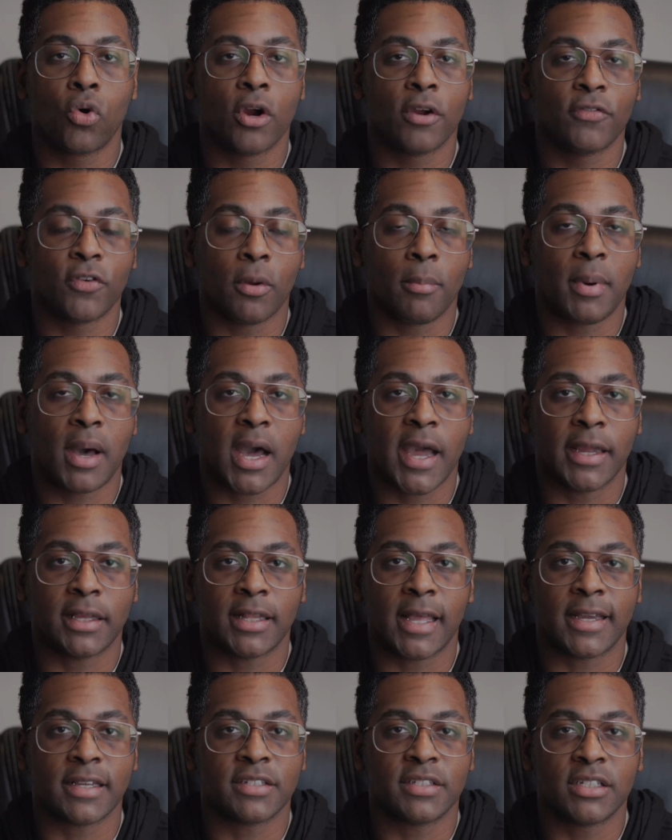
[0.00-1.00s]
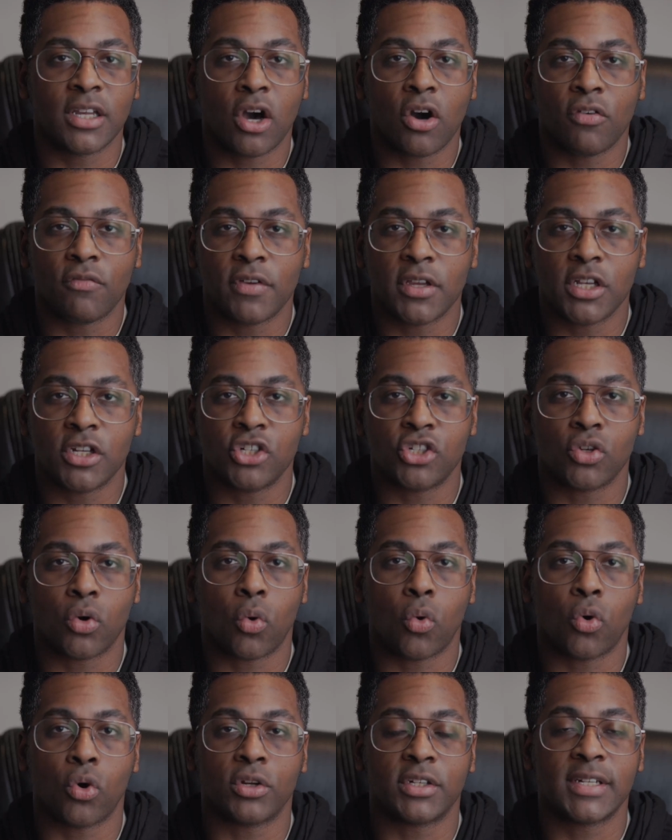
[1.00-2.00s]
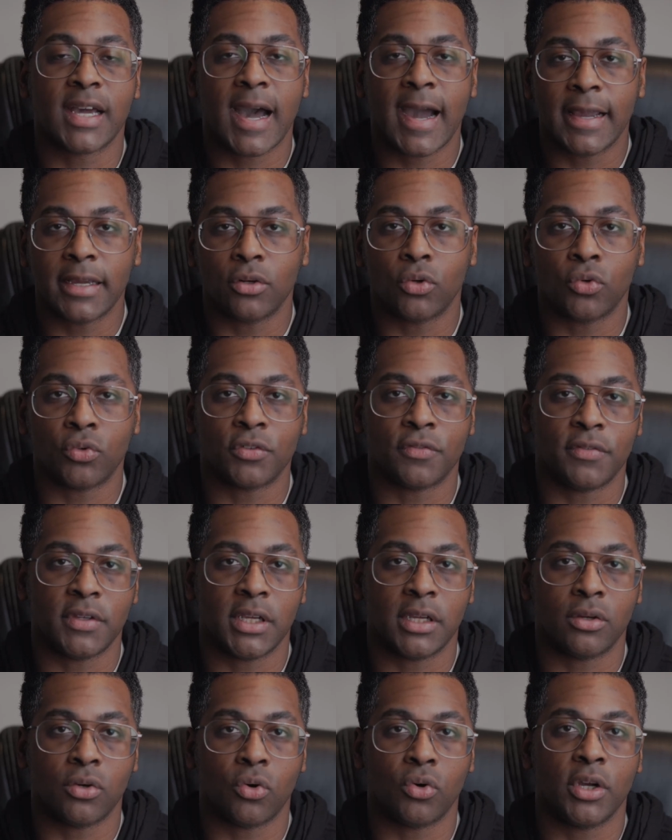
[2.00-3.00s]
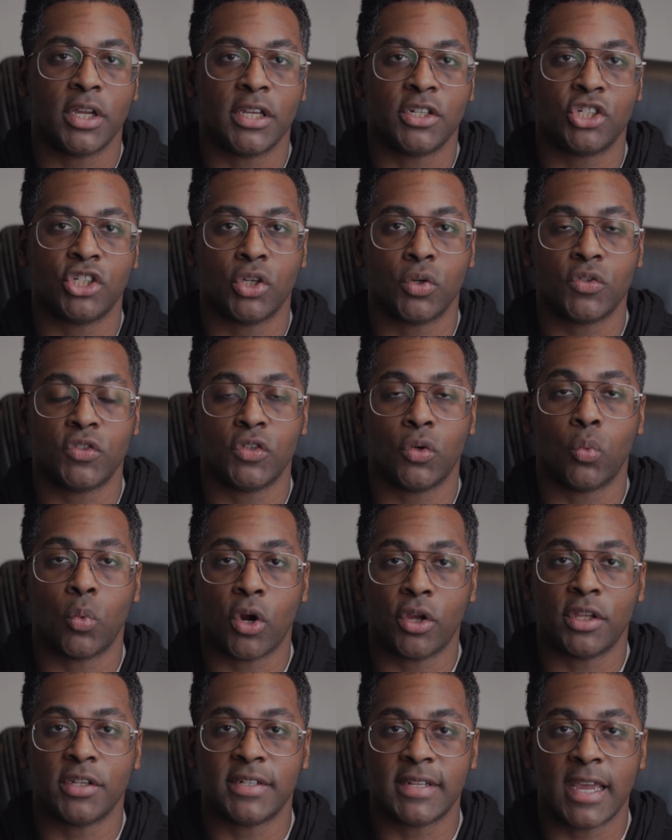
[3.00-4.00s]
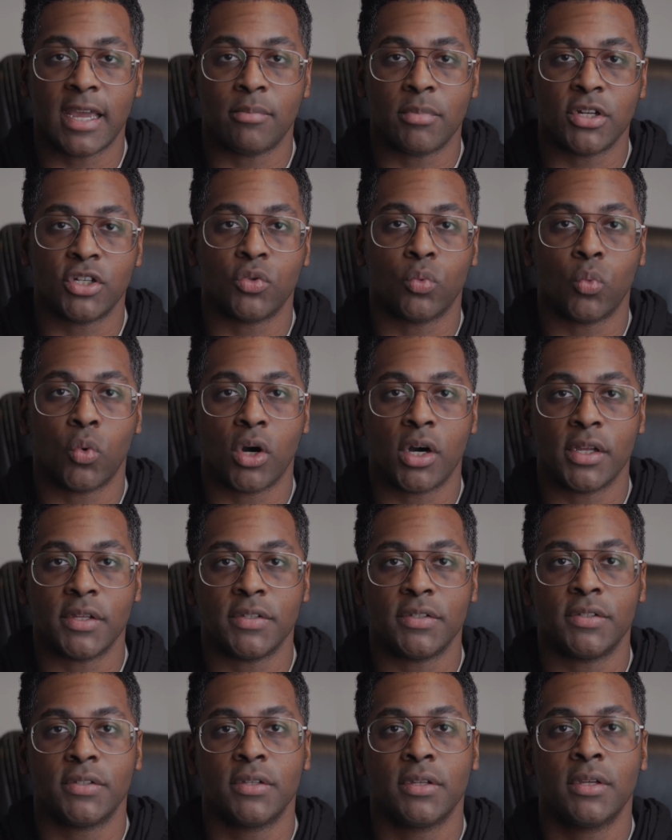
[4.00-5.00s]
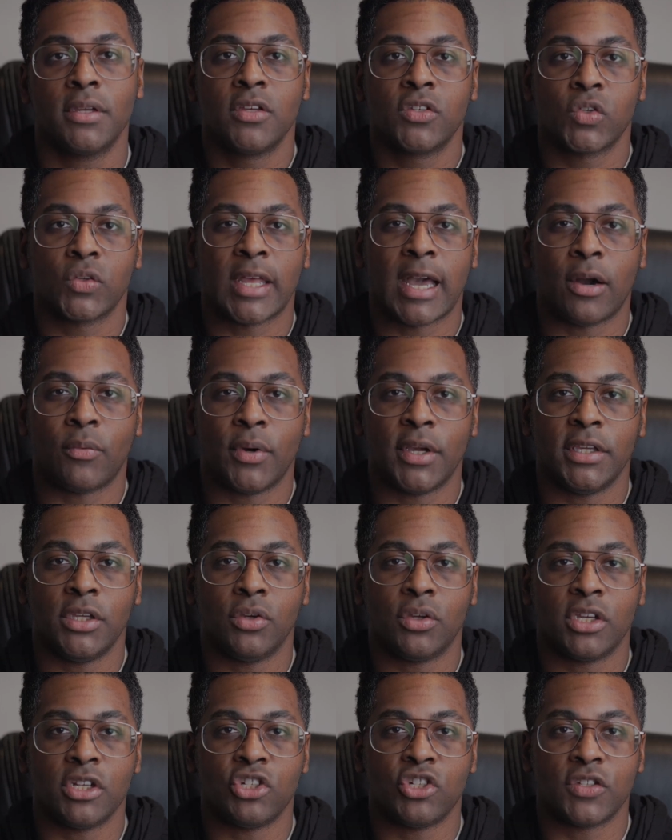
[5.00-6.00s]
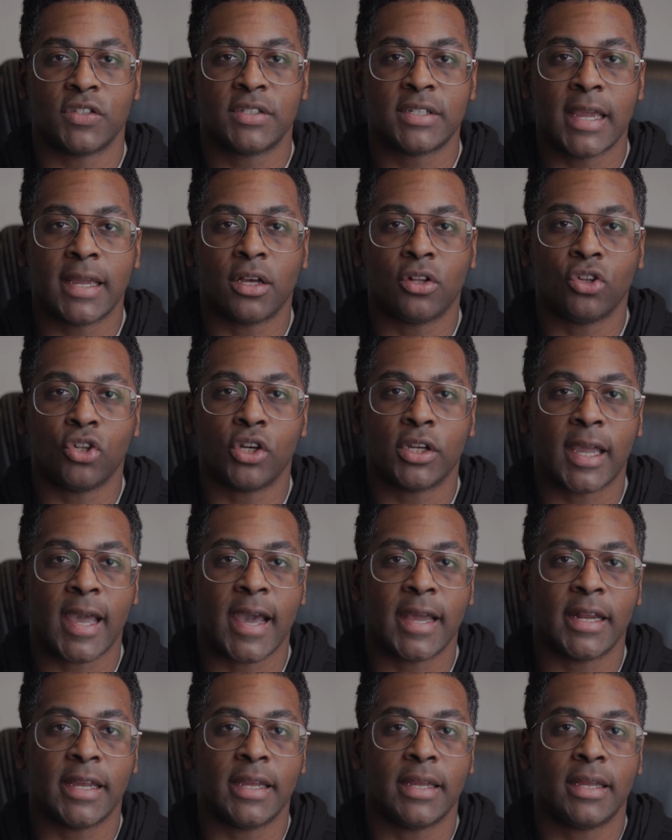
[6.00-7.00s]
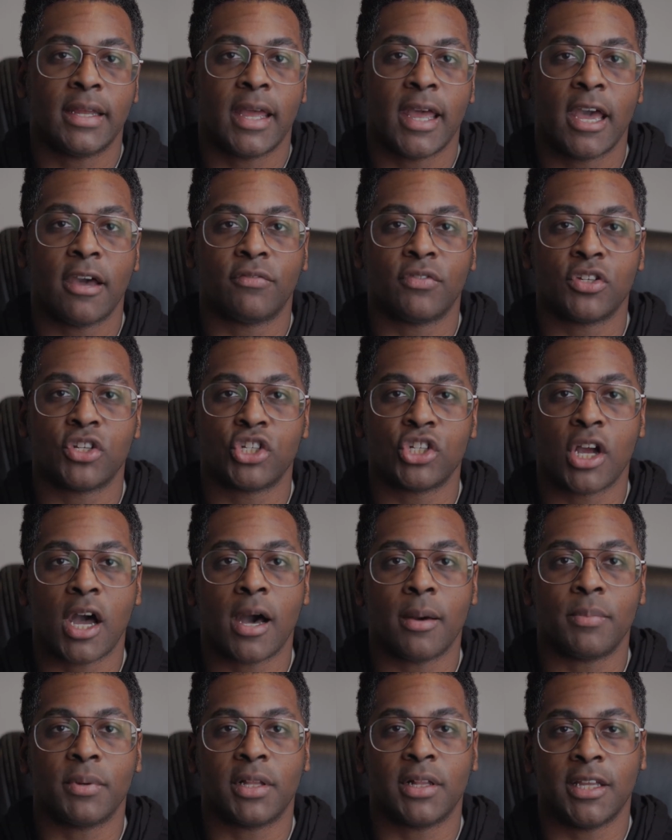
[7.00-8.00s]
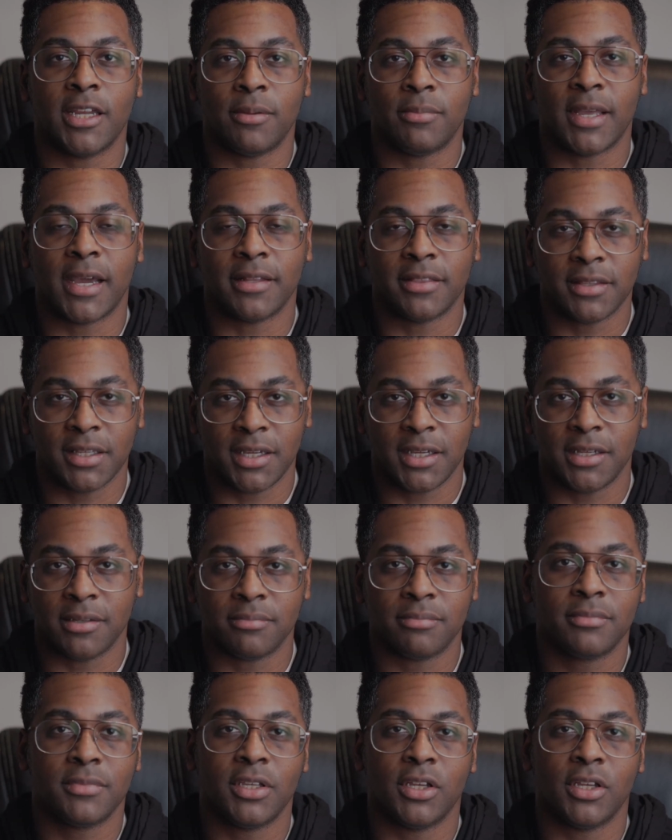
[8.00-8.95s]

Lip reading: or if you're buying like a salvaged or titled vehicle, it shows you where the damage was. So that way you can just take a look at it if the shop claimed that they